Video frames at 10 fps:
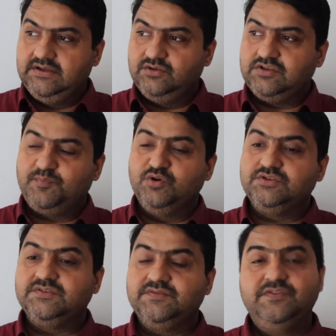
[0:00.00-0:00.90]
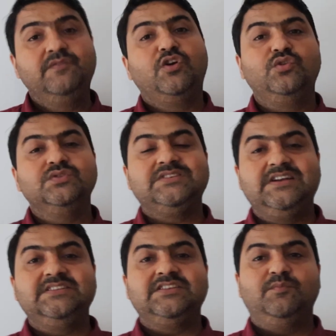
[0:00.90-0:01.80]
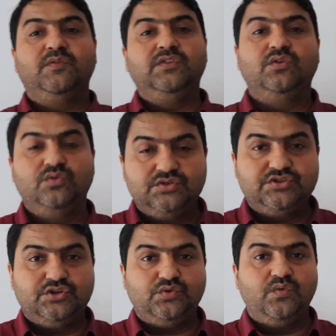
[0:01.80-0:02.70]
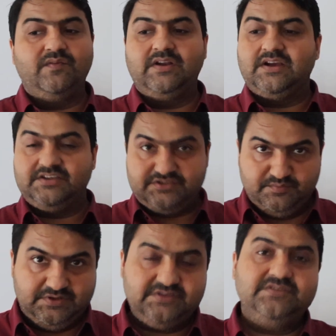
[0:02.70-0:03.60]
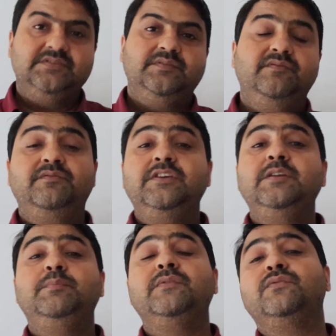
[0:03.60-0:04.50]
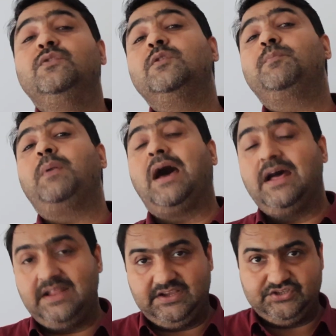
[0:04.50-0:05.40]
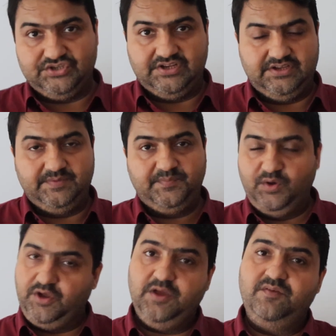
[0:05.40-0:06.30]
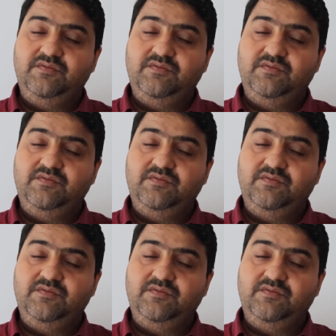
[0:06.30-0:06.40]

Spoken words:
So suppose we want to send some of the goods to our customers. We before plan actually, okay?